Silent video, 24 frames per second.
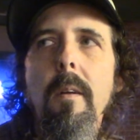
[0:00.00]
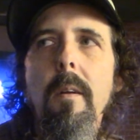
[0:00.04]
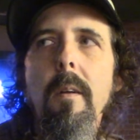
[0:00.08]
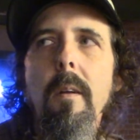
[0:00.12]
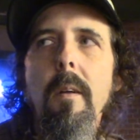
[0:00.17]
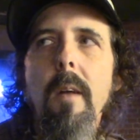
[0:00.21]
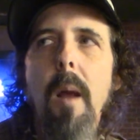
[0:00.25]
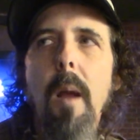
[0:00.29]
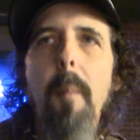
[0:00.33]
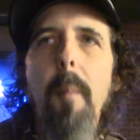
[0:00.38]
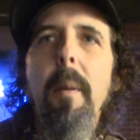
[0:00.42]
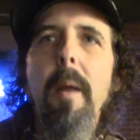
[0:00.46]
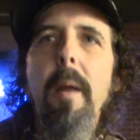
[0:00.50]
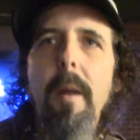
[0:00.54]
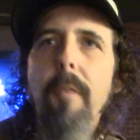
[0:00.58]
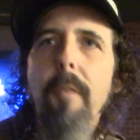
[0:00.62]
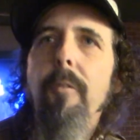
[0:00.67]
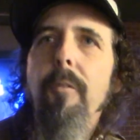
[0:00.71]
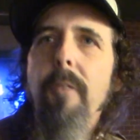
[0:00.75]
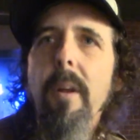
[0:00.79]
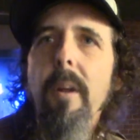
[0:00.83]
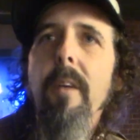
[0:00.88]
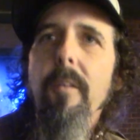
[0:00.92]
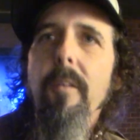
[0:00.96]

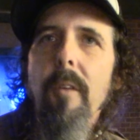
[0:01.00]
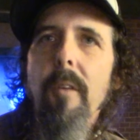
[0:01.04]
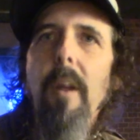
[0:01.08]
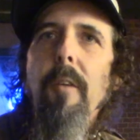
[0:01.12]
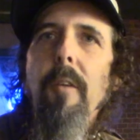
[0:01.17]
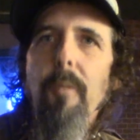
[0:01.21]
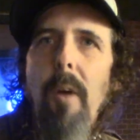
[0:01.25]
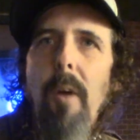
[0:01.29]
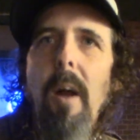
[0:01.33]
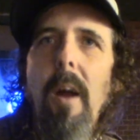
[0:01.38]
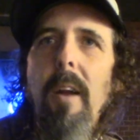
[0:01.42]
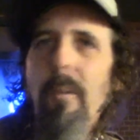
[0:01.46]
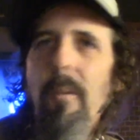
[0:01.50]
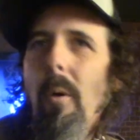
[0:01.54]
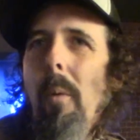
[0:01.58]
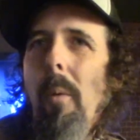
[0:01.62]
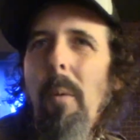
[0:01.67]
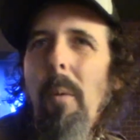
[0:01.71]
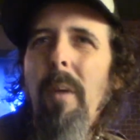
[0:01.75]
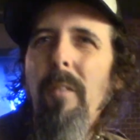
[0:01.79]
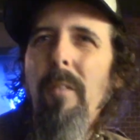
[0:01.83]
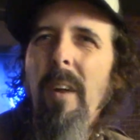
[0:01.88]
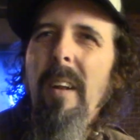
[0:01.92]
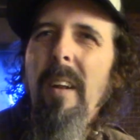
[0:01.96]
interested in trying. So I
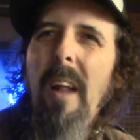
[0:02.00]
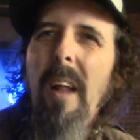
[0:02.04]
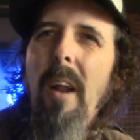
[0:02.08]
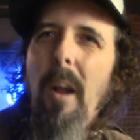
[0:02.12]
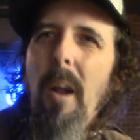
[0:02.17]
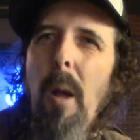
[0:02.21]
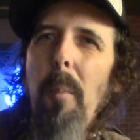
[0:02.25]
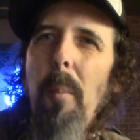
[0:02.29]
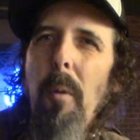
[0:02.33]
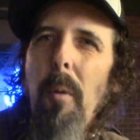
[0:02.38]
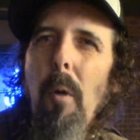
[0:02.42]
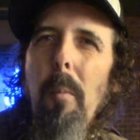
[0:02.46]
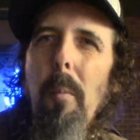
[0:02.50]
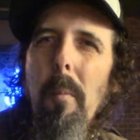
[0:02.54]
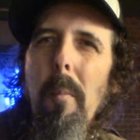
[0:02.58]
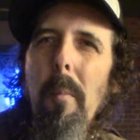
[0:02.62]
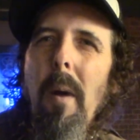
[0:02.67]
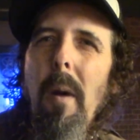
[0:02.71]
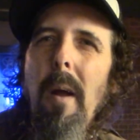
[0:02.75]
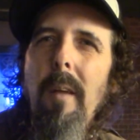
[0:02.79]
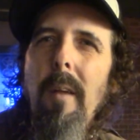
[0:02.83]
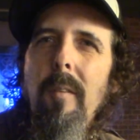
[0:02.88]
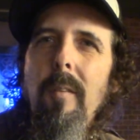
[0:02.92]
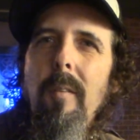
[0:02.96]
went and checked out a couple open
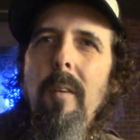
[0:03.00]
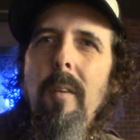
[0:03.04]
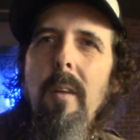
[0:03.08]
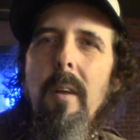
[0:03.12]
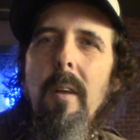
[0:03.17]
mics,